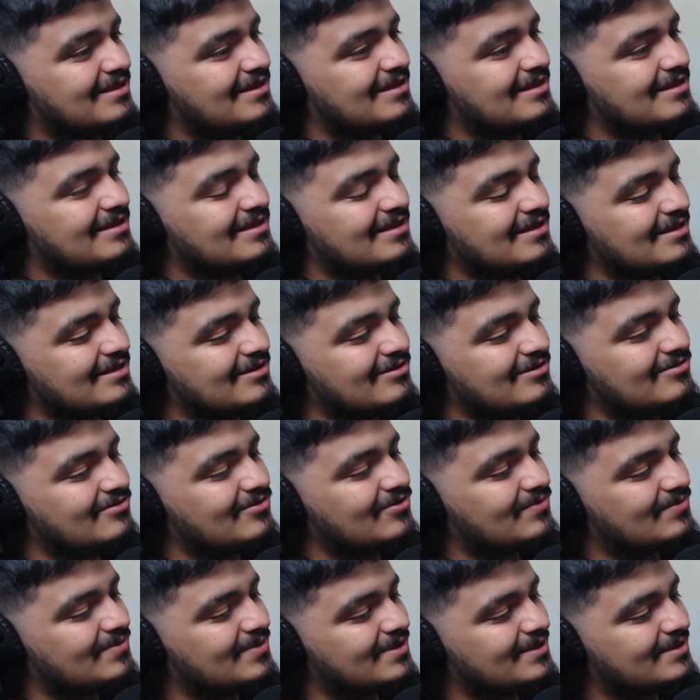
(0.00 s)
Yeah, I don't know,
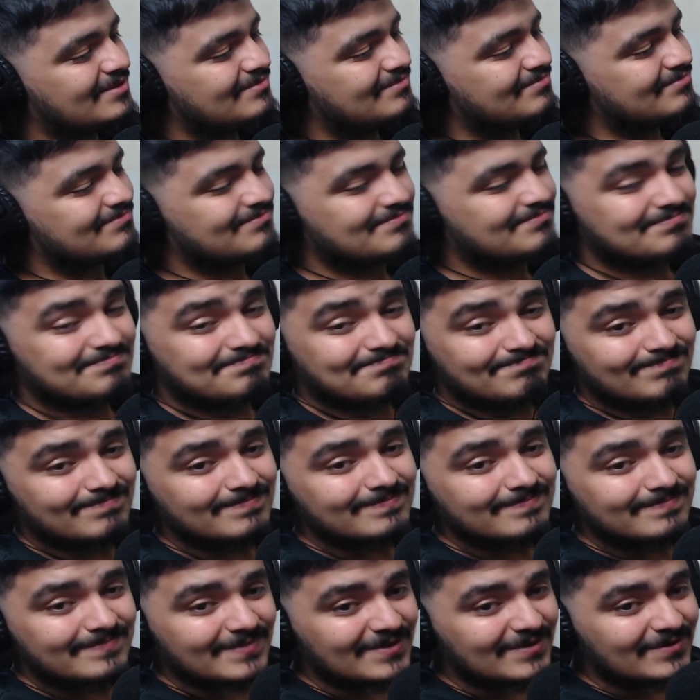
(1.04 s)
man.
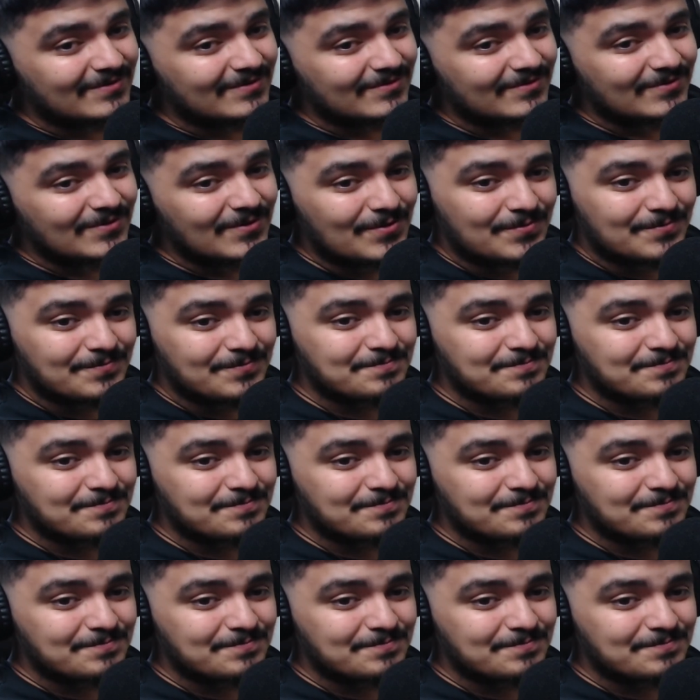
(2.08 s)
I don't know.